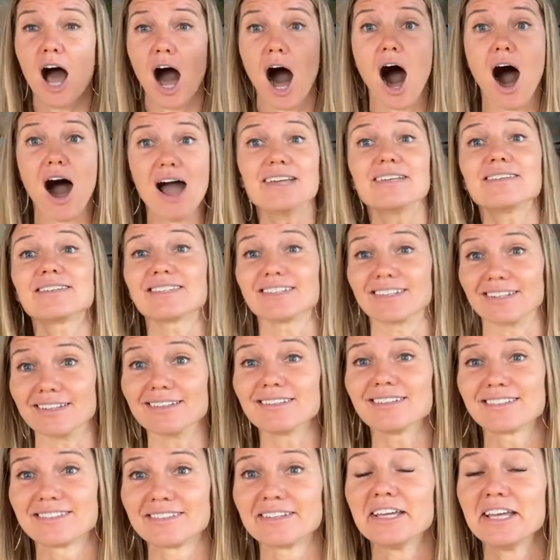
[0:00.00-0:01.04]

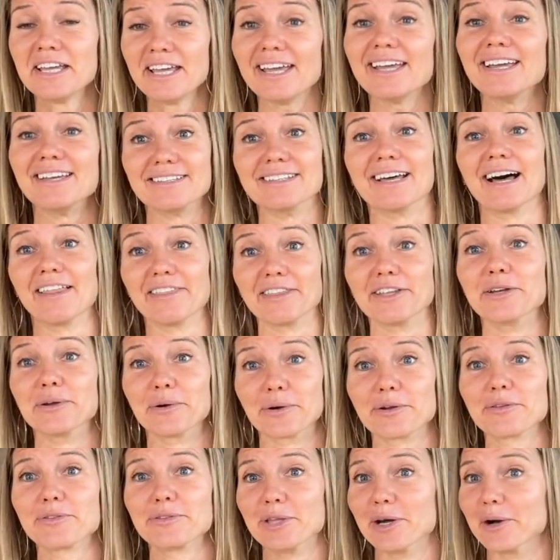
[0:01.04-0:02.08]
Isis is on the
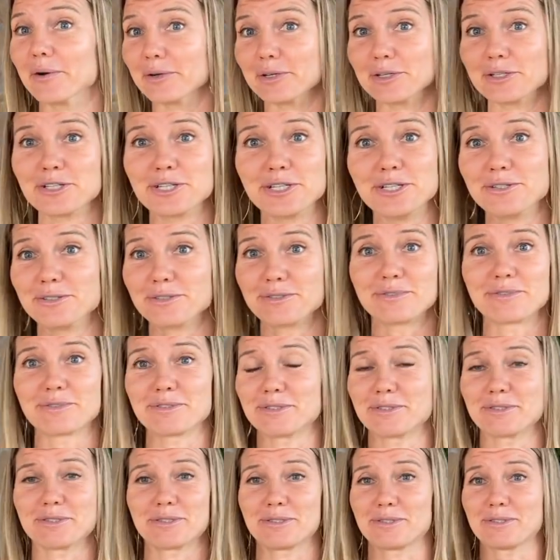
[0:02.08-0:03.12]
North Node, and she's
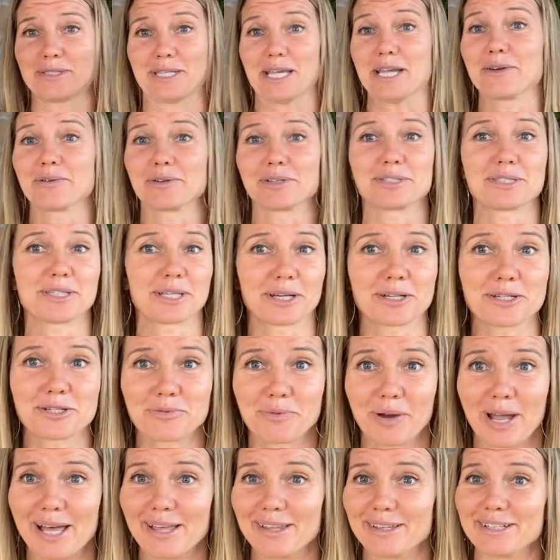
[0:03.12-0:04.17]
sacred
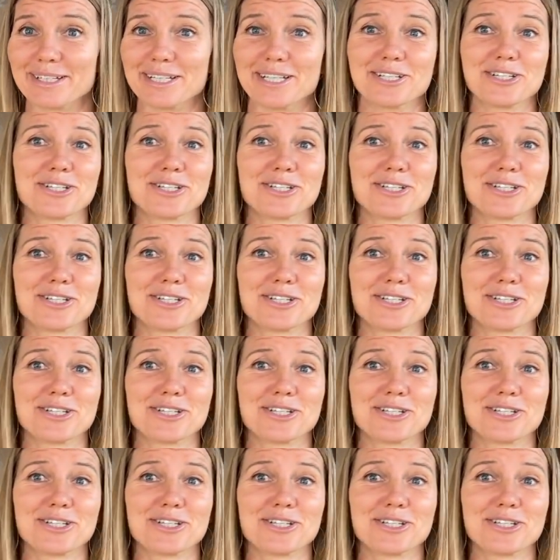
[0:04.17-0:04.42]
sexuality.